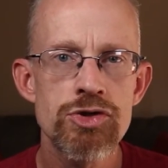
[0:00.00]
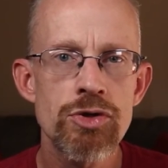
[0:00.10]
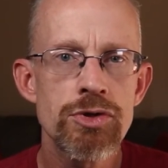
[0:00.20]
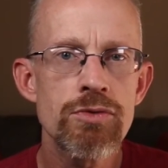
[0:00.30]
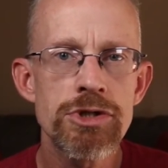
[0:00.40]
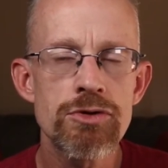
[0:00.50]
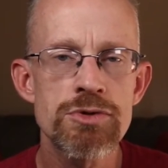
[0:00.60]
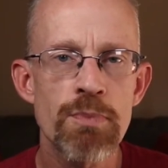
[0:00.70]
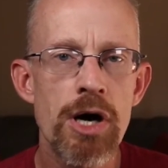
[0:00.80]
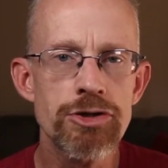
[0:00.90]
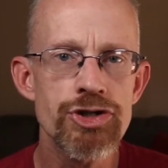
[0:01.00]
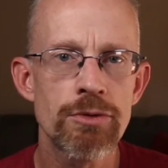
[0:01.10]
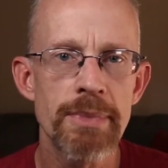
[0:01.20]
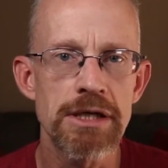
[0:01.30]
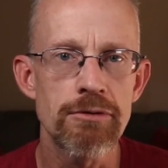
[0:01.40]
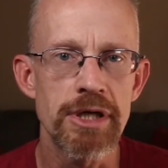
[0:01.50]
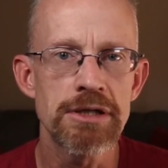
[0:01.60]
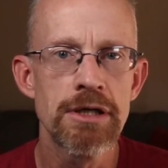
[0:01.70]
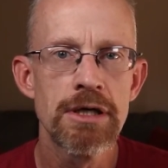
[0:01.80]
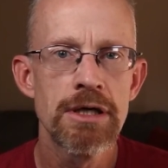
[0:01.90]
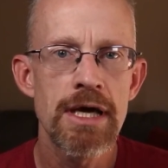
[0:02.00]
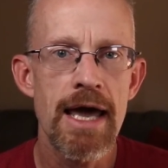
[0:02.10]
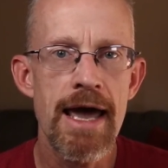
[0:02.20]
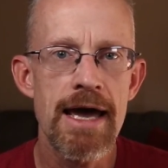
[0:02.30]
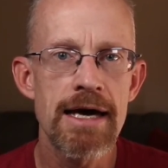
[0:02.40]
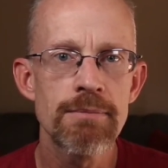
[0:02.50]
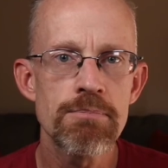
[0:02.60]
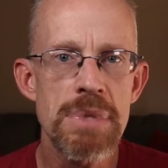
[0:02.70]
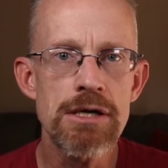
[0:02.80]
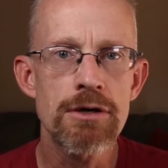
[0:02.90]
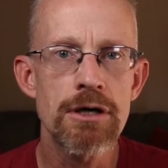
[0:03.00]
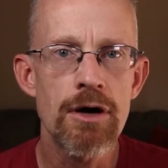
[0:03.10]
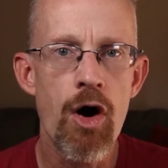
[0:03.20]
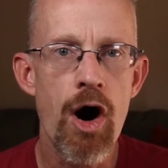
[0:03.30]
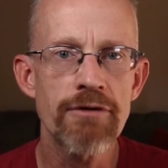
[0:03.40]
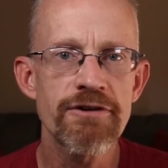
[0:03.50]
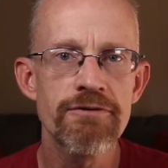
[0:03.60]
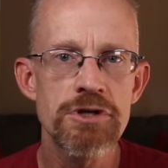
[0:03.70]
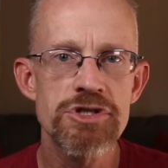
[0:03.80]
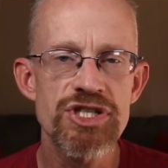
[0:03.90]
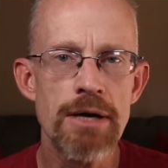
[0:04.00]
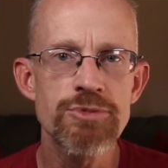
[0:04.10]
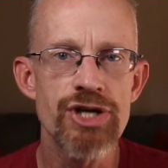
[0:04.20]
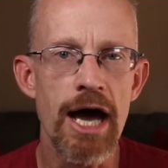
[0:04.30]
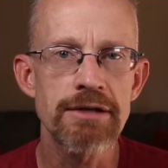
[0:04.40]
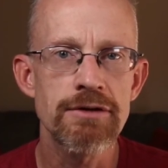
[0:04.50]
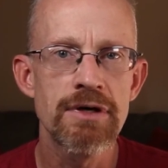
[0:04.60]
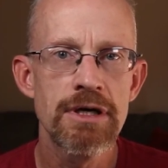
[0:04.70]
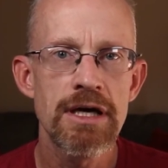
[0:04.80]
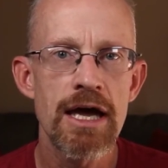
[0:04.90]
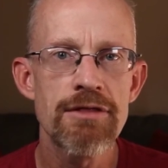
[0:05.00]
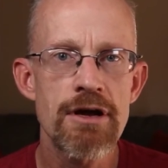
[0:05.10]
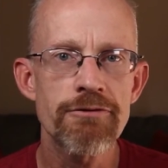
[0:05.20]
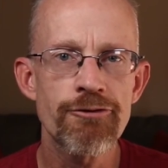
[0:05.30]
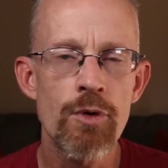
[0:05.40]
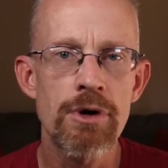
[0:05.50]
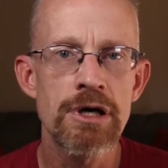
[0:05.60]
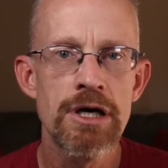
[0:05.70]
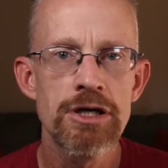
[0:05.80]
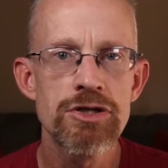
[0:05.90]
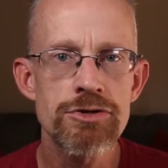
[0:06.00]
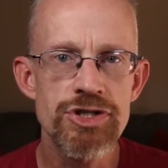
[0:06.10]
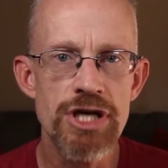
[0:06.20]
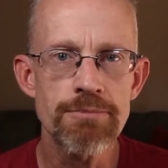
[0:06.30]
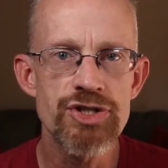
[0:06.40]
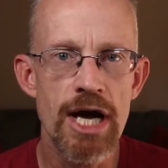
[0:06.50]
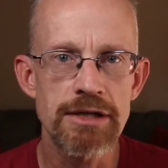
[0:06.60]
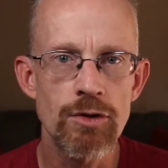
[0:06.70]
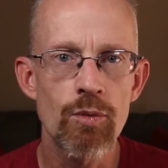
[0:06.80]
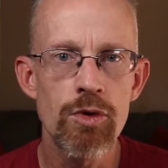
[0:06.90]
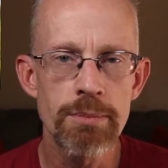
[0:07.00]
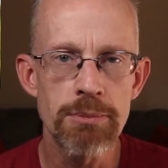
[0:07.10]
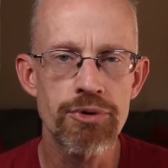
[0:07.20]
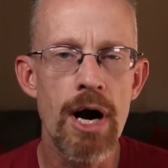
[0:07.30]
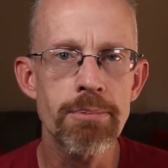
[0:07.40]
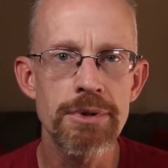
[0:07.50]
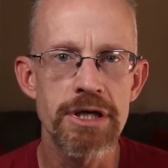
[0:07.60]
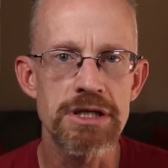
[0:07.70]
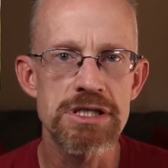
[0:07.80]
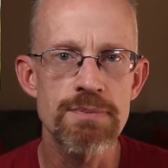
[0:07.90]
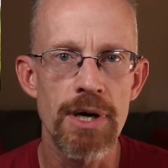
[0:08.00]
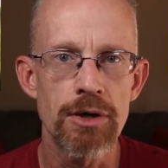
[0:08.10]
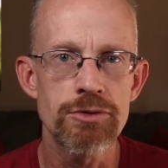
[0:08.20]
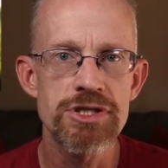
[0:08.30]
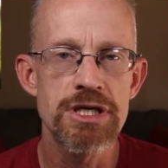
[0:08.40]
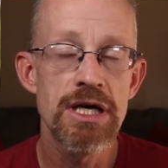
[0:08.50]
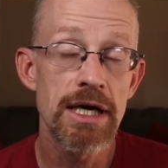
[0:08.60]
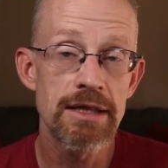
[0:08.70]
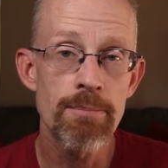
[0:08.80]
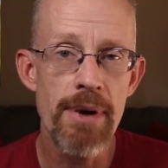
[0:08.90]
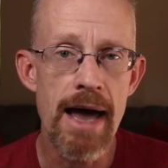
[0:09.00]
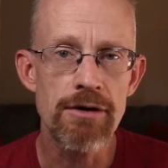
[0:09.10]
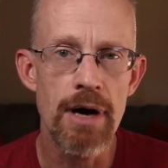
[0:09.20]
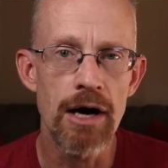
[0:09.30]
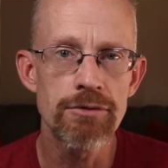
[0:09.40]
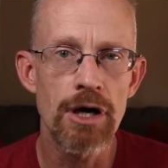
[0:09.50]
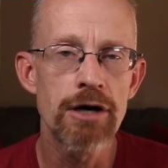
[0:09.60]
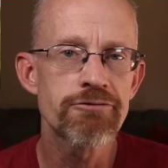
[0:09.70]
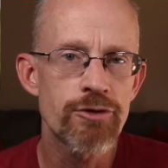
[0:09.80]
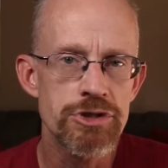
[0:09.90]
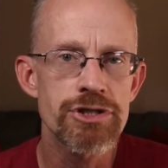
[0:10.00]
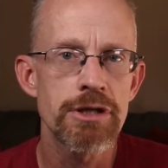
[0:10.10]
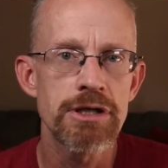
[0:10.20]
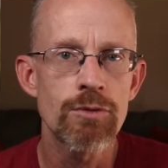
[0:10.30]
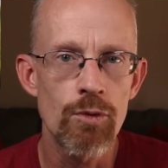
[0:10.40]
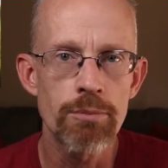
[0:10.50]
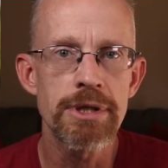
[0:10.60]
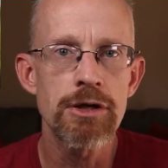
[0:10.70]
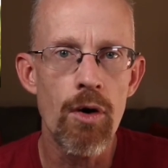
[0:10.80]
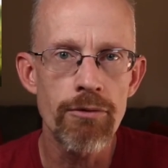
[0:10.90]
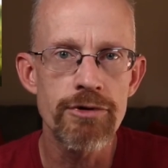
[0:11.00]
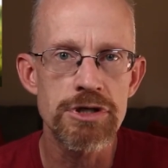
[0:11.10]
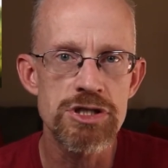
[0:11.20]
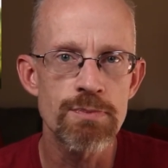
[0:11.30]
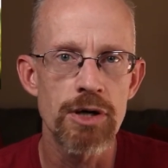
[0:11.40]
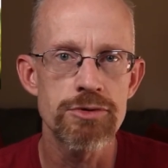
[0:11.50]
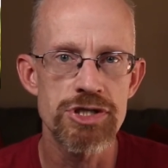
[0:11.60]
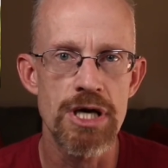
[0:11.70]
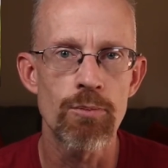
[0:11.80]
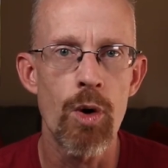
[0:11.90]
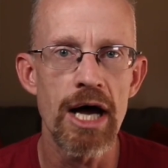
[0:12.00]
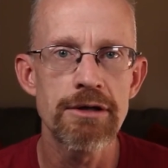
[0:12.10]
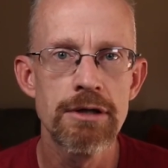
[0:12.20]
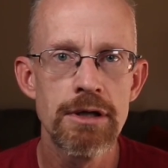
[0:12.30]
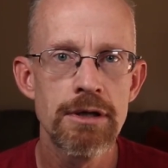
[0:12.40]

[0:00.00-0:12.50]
So you would use partial metering and meter off of your subject, and therefore your subject will be properly exposed, and the background, unfortunately, will be overexposed somewhat.